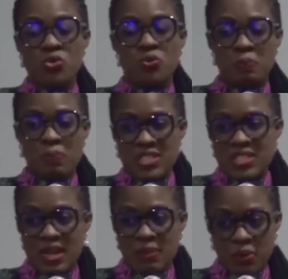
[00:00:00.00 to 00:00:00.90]
Economic
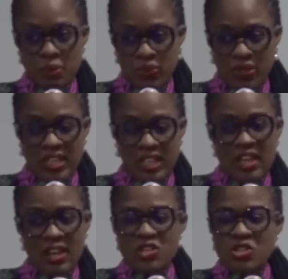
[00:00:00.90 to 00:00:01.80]
Planning, Mrs.
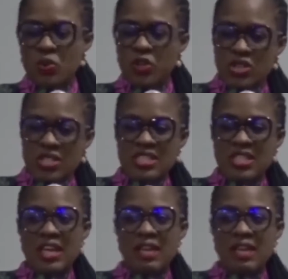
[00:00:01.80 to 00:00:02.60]
Chiamaka Nake,